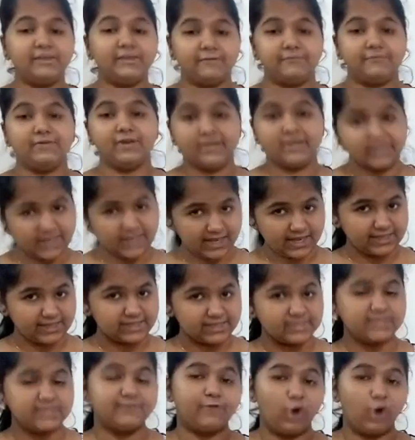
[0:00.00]
different
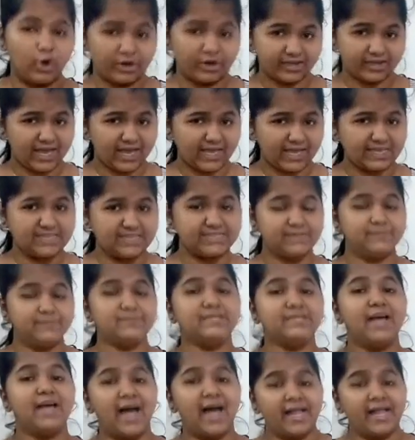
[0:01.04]
kinds of organisms
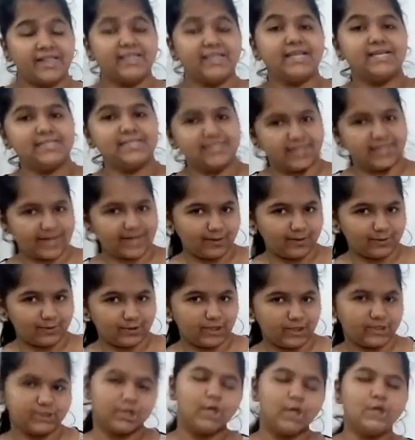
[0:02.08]
and their surroundings.